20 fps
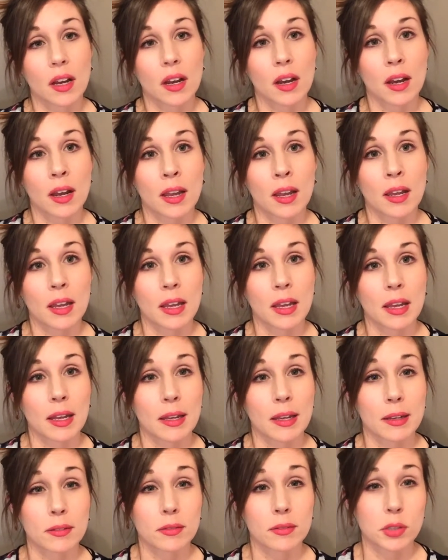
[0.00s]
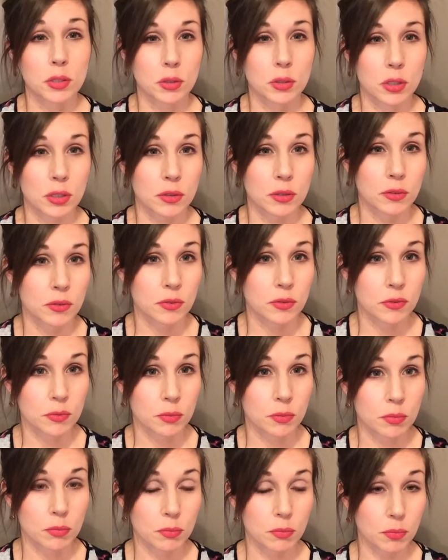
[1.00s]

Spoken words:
I have sort of